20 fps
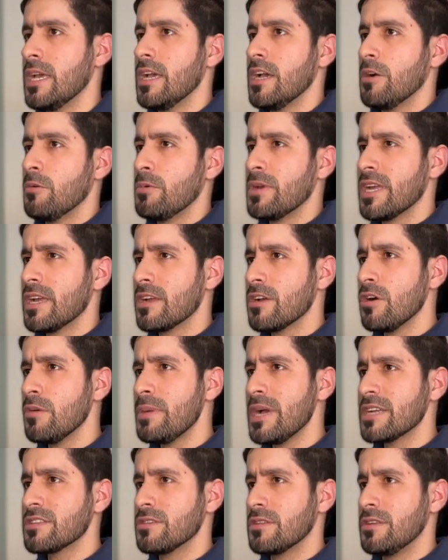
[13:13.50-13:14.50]
We can go
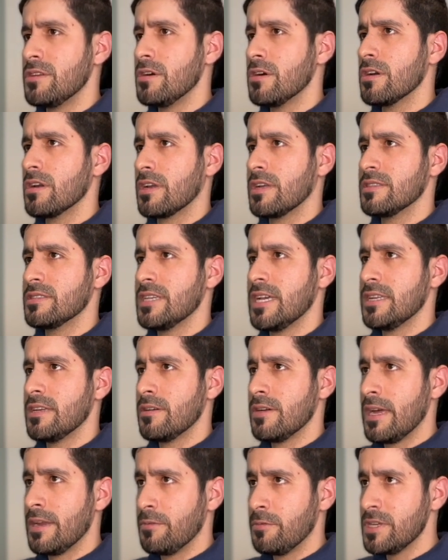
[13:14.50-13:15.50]
back to the Docker container
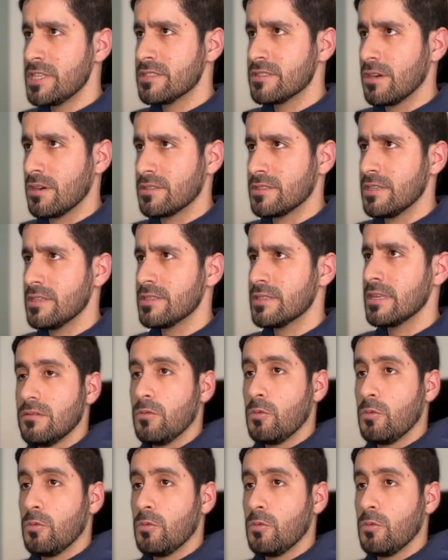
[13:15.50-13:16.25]
and restart it.